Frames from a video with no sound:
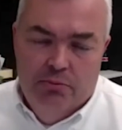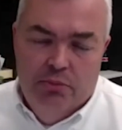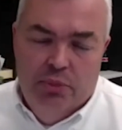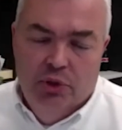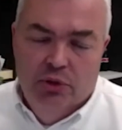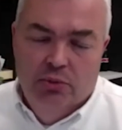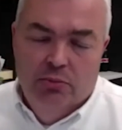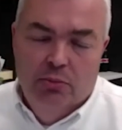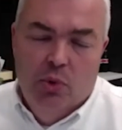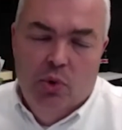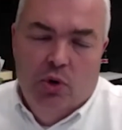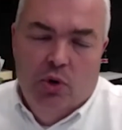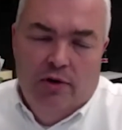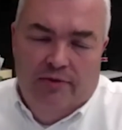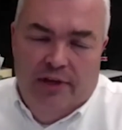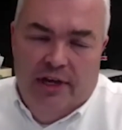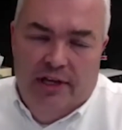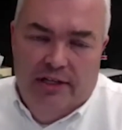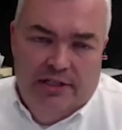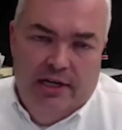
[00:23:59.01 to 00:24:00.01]
build more of
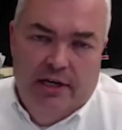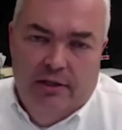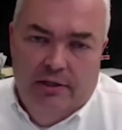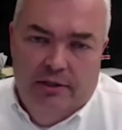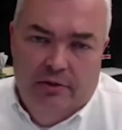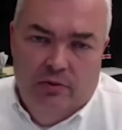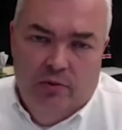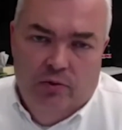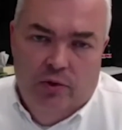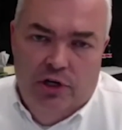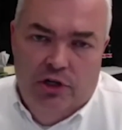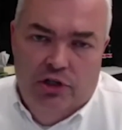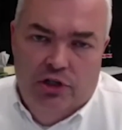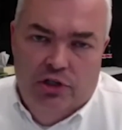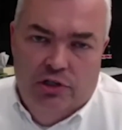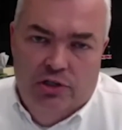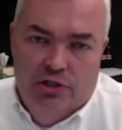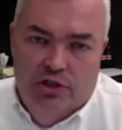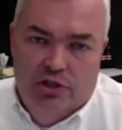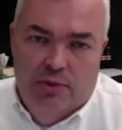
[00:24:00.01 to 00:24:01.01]
that talent in the
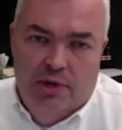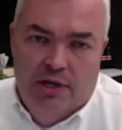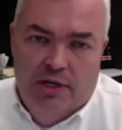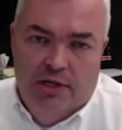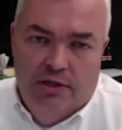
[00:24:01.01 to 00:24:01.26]
region and just make it